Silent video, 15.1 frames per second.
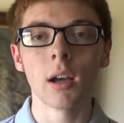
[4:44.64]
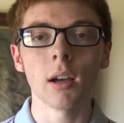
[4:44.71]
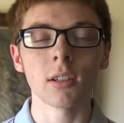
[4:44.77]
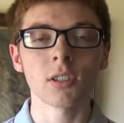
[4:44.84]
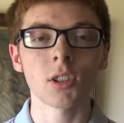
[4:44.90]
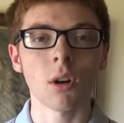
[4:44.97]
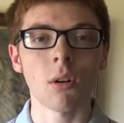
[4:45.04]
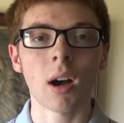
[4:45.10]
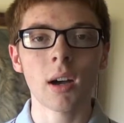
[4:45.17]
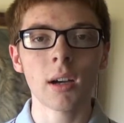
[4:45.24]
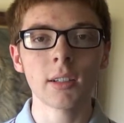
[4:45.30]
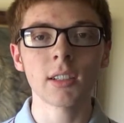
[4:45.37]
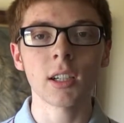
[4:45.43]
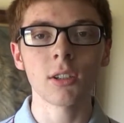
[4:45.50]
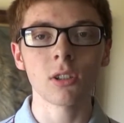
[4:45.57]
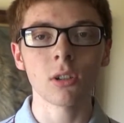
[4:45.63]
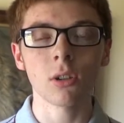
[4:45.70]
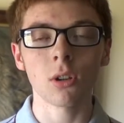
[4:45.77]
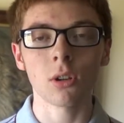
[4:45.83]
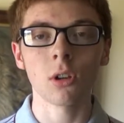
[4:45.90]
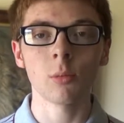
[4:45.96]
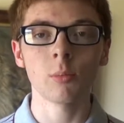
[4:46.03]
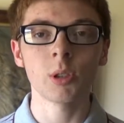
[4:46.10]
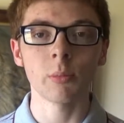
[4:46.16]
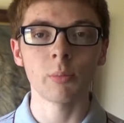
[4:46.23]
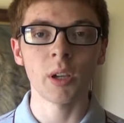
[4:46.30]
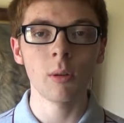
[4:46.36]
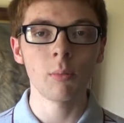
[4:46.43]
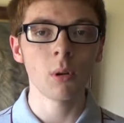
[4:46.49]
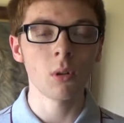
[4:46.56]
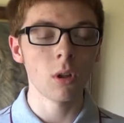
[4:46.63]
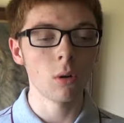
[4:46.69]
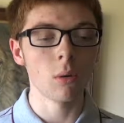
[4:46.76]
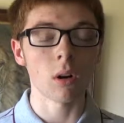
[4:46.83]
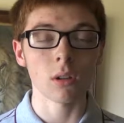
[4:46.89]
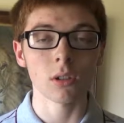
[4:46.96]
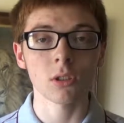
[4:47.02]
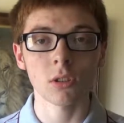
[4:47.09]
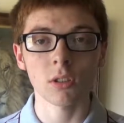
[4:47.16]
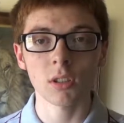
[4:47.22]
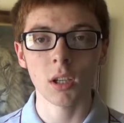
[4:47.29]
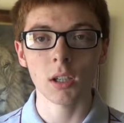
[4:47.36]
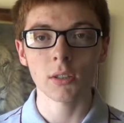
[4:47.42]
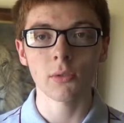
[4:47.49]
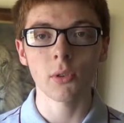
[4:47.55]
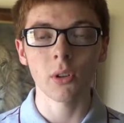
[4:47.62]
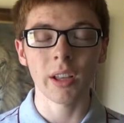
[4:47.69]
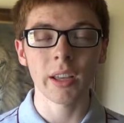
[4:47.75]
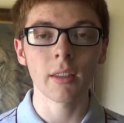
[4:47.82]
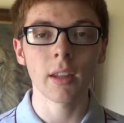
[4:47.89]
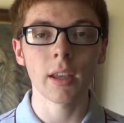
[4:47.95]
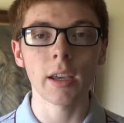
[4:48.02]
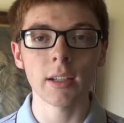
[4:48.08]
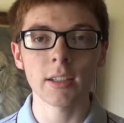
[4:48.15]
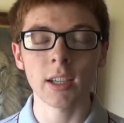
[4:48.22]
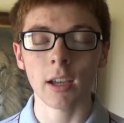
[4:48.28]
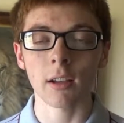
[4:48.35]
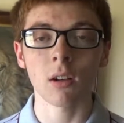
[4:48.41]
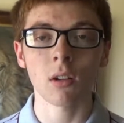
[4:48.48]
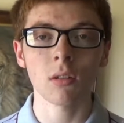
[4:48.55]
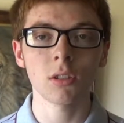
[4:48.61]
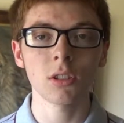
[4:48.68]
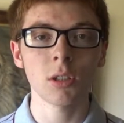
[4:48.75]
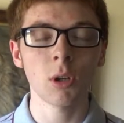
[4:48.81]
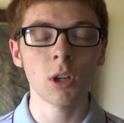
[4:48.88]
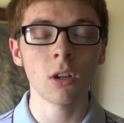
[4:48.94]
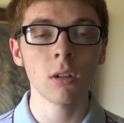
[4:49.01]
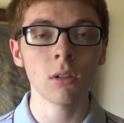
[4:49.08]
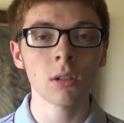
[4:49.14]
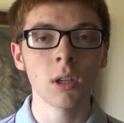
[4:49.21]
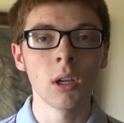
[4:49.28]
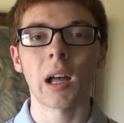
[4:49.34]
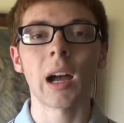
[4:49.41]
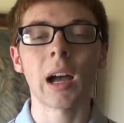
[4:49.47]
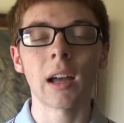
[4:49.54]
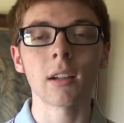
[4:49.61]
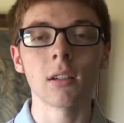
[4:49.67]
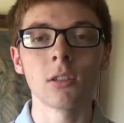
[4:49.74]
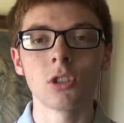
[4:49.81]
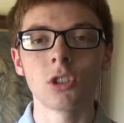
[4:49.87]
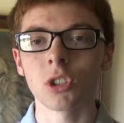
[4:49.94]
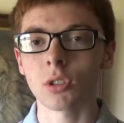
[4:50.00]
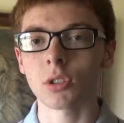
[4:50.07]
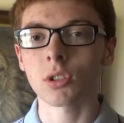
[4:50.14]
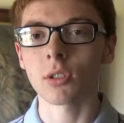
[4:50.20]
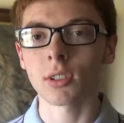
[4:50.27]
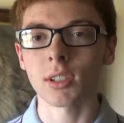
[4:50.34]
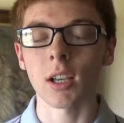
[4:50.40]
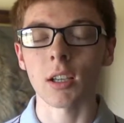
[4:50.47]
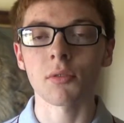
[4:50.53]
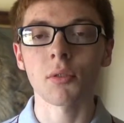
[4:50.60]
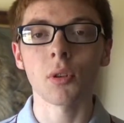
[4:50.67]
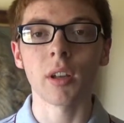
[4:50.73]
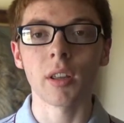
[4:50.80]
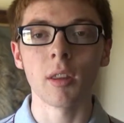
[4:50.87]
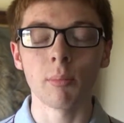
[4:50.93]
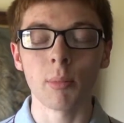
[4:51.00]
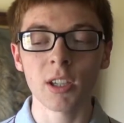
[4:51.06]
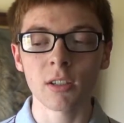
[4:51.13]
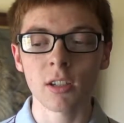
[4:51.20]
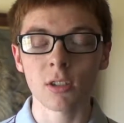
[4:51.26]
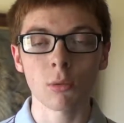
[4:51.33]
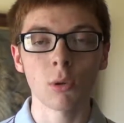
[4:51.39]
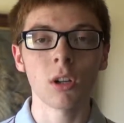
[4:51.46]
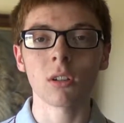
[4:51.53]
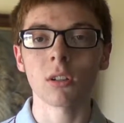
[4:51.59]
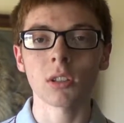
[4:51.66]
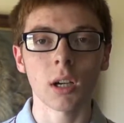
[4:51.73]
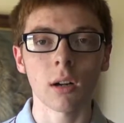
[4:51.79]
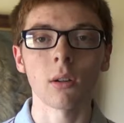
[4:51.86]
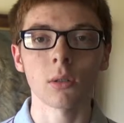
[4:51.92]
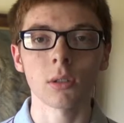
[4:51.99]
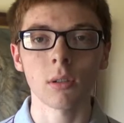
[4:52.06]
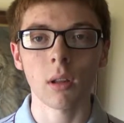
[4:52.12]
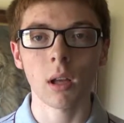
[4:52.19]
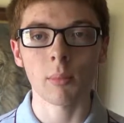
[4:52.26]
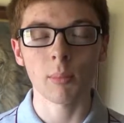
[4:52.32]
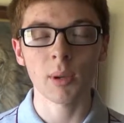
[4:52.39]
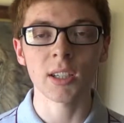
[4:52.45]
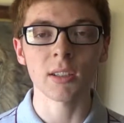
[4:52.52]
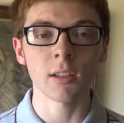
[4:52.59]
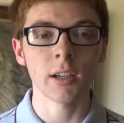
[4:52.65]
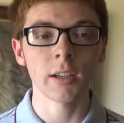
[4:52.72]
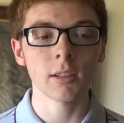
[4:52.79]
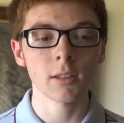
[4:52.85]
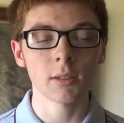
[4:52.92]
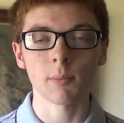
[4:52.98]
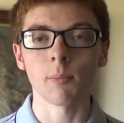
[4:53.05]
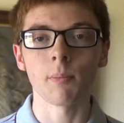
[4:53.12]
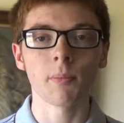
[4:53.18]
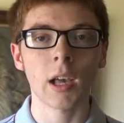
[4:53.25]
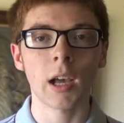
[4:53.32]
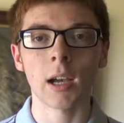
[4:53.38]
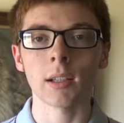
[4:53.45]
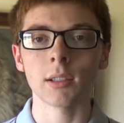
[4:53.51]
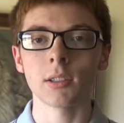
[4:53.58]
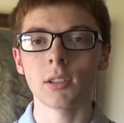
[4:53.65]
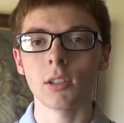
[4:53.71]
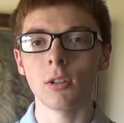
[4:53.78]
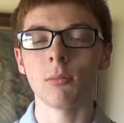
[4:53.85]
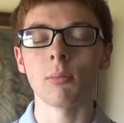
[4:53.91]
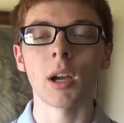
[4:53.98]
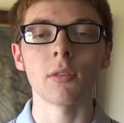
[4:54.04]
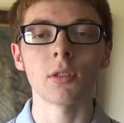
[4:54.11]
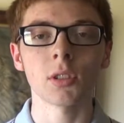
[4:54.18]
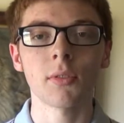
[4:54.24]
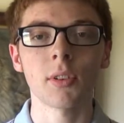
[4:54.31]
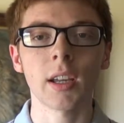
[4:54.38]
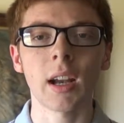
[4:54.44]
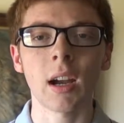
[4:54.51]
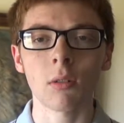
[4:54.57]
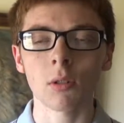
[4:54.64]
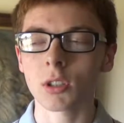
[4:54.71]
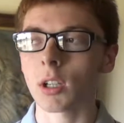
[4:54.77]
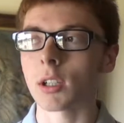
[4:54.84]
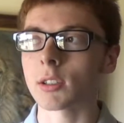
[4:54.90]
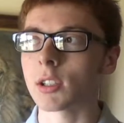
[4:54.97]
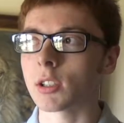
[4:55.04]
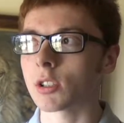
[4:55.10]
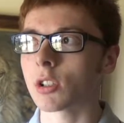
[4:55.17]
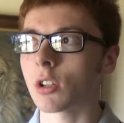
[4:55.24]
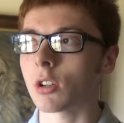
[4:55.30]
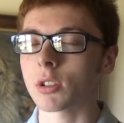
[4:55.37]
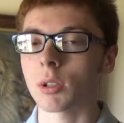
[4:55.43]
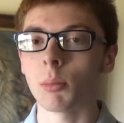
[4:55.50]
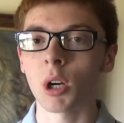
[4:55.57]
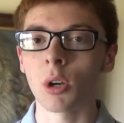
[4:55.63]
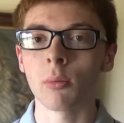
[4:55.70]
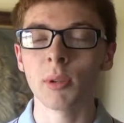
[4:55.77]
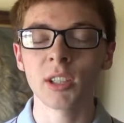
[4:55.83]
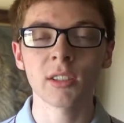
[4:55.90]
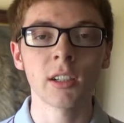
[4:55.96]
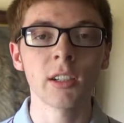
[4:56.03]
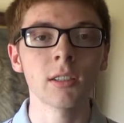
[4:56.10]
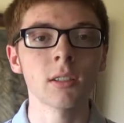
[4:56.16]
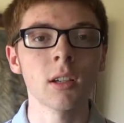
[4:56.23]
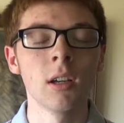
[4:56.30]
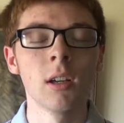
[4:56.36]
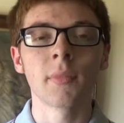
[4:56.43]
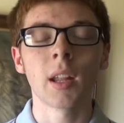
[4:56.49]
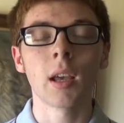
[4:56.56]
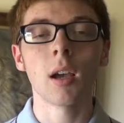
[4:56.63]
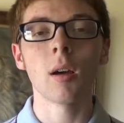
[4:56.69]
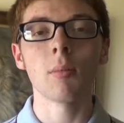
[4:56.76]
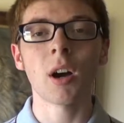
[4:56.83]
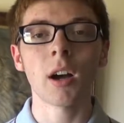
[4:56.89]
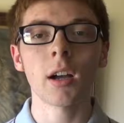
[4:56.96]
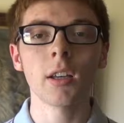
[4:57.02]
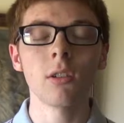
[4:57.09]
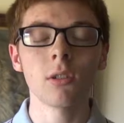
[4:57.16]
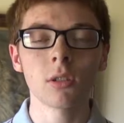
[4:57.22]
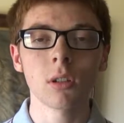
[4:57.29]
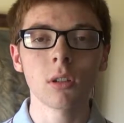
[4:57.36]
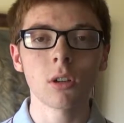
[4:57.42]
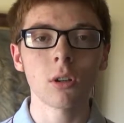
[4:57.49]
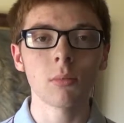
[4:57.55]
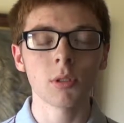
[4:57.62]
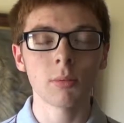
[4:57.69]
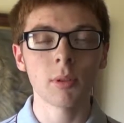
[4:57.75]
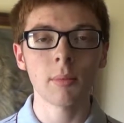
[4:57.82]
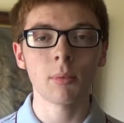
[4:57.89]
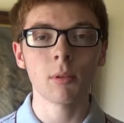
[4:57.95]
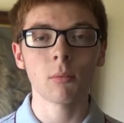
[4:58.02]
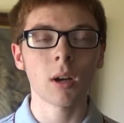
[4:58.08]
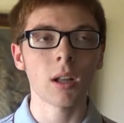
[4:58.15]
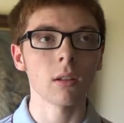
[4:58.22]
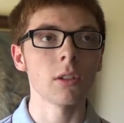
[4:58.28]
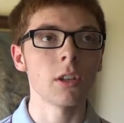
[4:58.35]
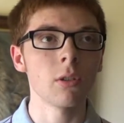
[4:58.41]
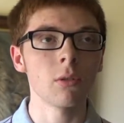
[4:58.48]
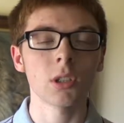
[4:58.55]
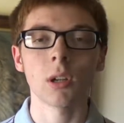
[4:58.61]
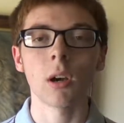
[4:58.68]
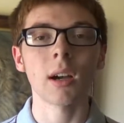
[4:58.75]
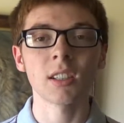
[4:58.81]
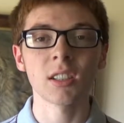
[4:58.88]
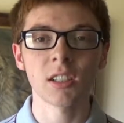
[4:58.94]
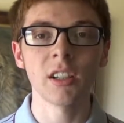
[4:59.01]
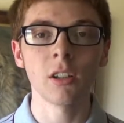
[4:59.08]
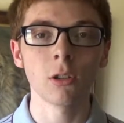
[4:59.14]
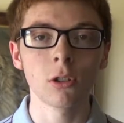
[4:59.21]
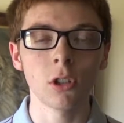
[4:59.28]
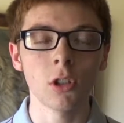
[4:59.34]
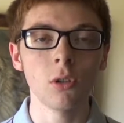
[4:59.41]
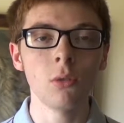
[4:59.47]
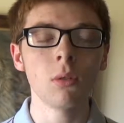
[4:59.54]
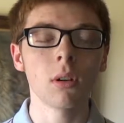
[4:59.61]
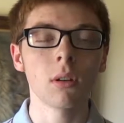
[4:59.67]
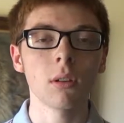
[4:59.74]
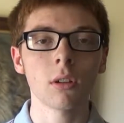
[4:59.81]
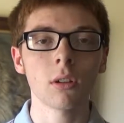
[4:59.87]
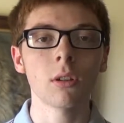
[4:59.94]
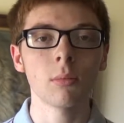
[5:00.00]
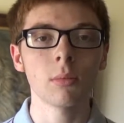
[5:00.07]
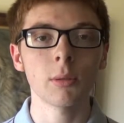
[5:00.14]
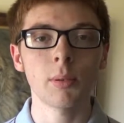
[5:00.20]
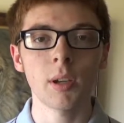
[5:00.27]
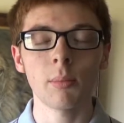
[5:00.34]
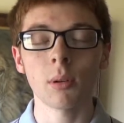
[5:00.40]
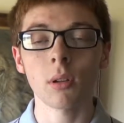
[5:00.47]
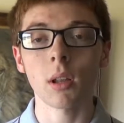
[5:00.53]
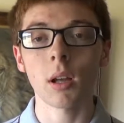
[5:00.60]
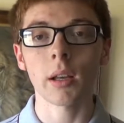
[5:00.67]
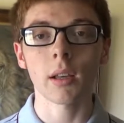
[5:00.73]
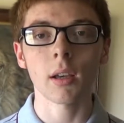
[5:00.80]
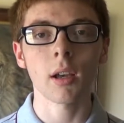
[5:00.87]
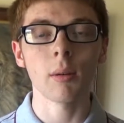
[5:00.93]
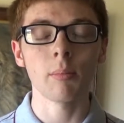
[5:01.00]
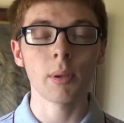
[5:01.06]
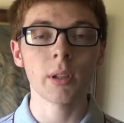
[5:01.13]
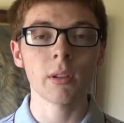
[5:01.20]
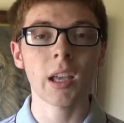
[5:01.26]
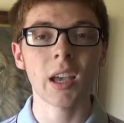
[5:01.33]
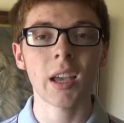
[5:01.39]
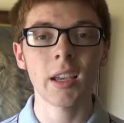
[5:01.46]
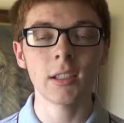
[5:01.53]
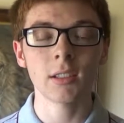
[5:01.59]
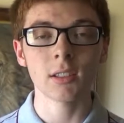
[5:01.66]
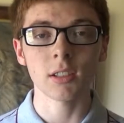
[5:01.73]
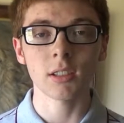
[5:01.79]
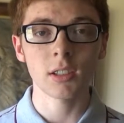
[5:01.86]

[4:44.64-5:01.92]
So I tend to look up to people who are successful in the technology world and just successful in the business world, because I also like business. as you may have just figured out, because I said starting my own business. But I used to look up to people, well, used to, I still do look up to people like Bill Gates,